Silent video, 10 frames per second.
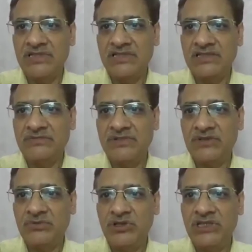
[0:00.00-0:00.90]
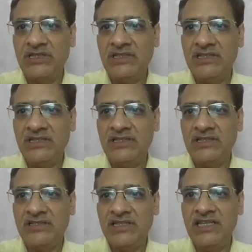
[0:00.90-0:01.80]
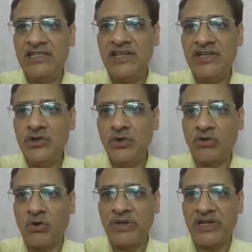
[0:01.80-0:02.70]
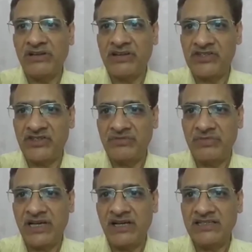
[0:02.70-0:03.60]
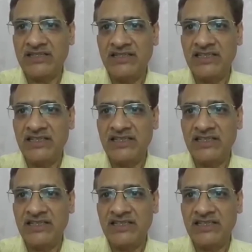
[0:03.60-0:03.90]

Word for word: bird which we see in the new tropical region because